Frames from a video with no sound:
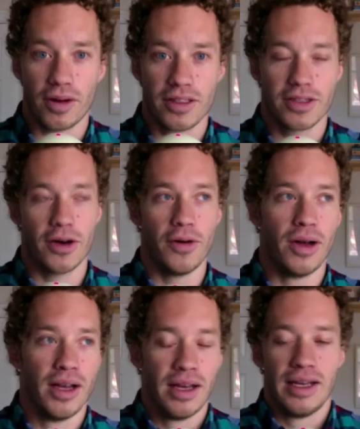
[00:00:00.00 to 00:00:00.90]
So
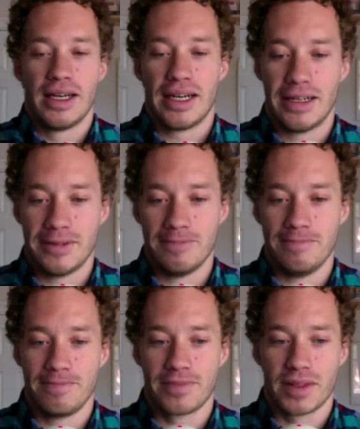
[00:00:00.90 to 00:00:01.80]

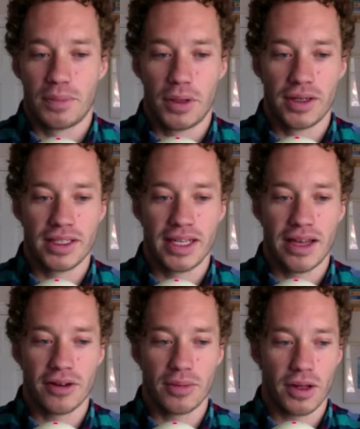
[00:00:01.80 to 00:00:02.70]
putting
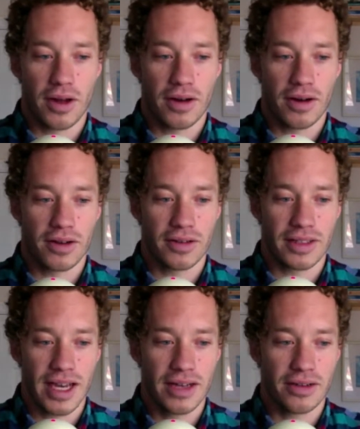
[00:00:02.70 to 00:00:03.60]
together a blog article
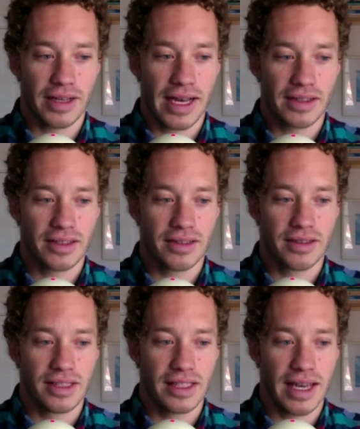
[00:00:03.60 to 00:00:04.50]
title that
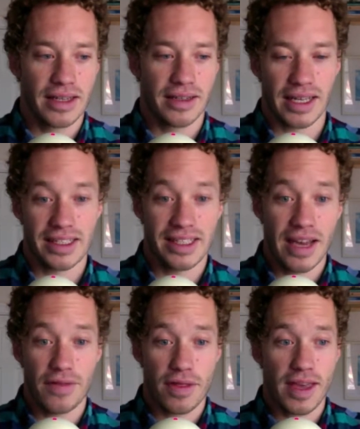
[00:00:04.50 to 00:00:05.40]
said like
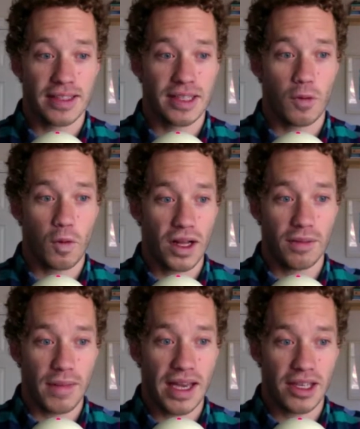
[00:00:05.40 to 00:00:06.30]
7 things that will
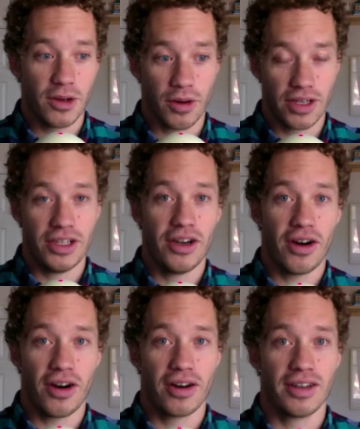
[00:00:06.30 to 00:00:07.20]
make your
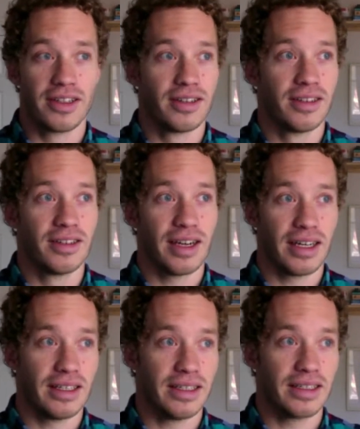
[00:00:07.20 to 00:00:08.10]
yard
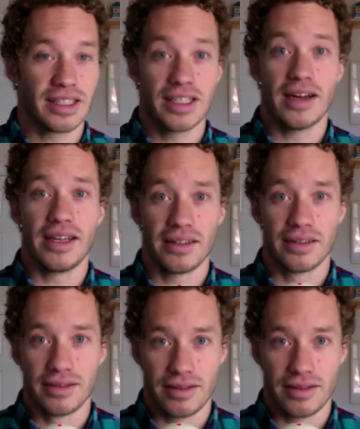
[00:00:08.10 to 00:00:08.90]
stunning